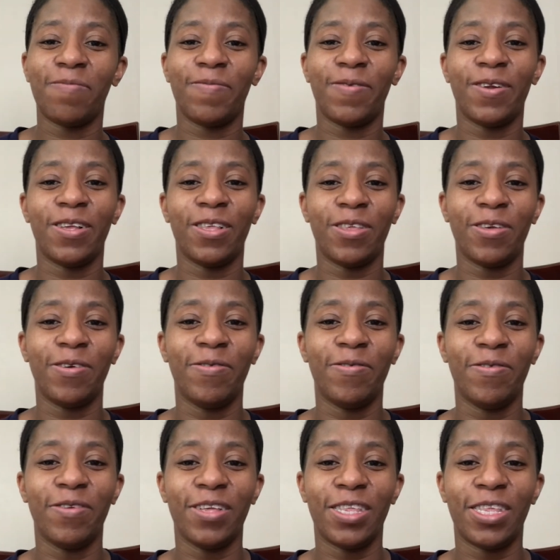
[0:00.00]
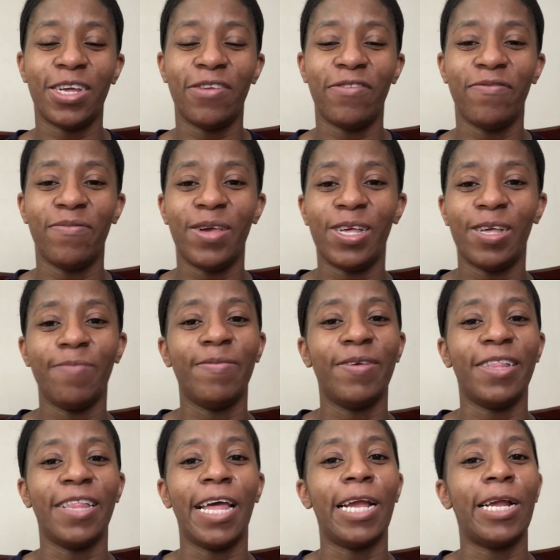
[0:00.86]
on his own instead of making
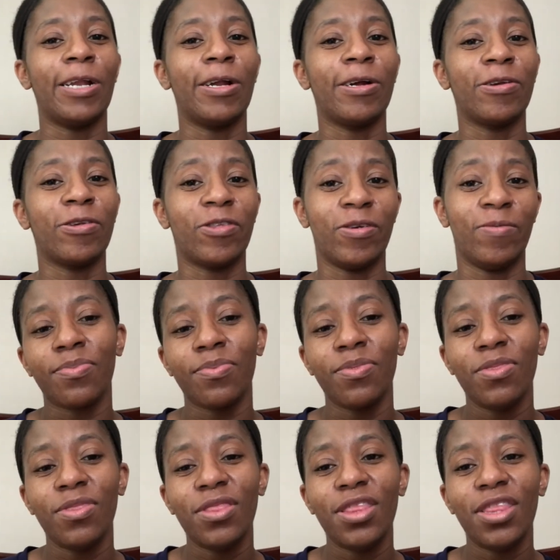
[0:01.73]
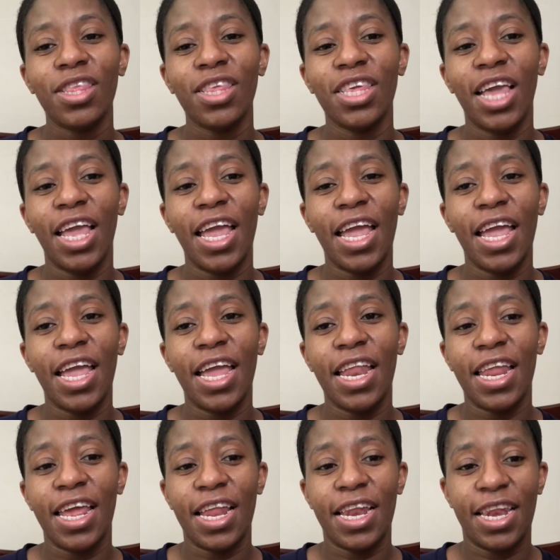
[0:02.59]
me like nurse him.
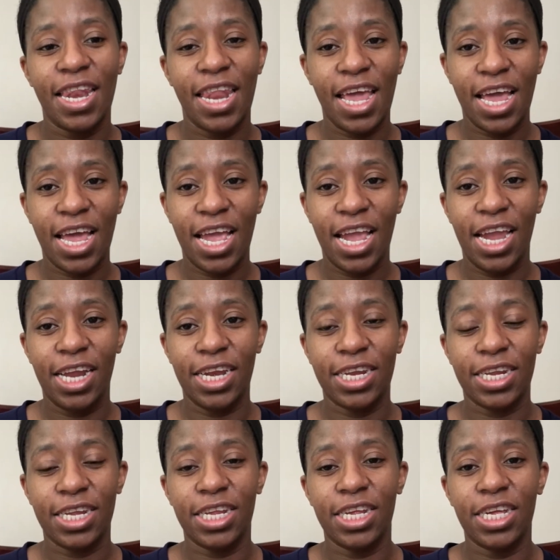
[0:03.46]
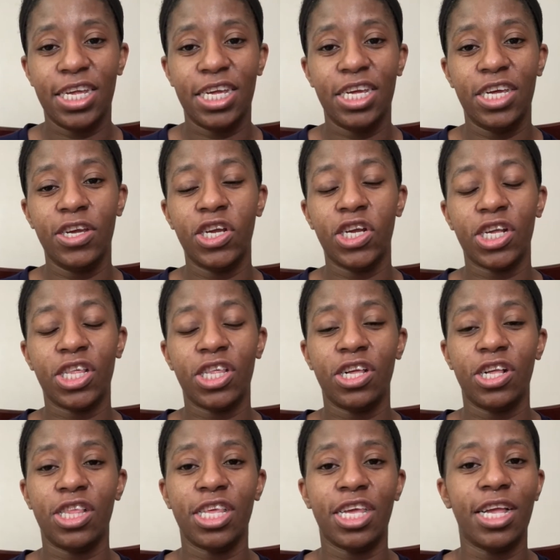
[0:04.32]
And at night, he usually
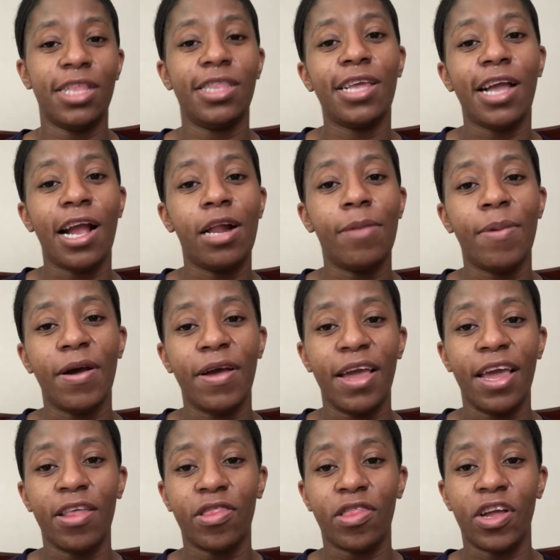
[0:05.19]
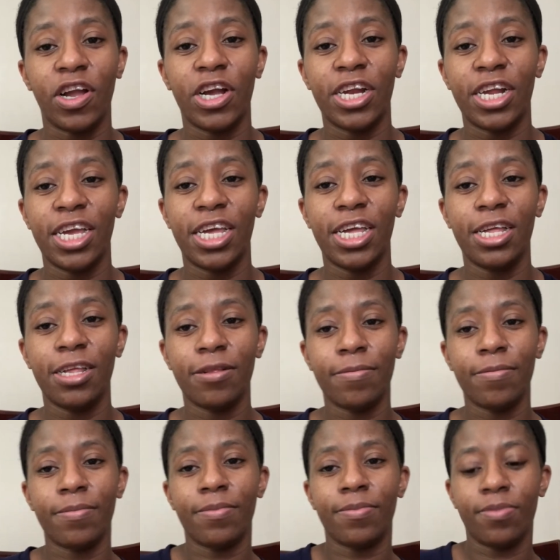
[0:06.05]
starts getting tired about 8:30.
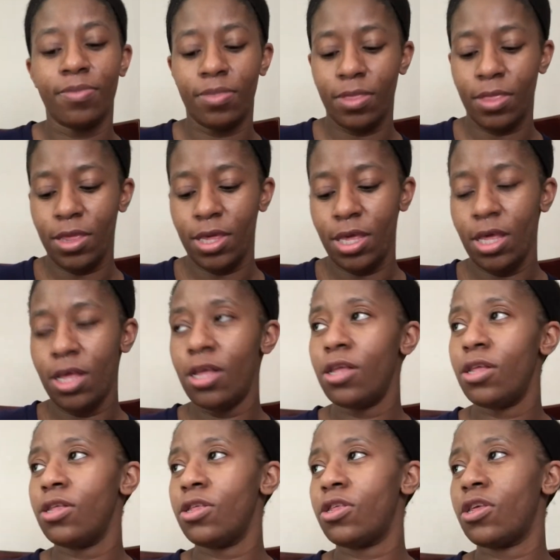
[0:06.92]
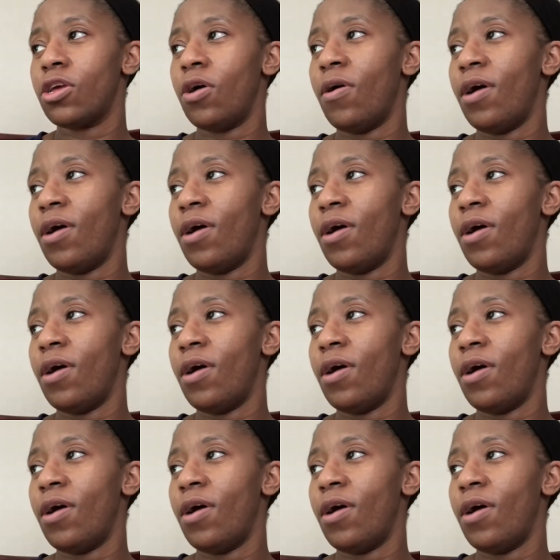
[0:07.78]
So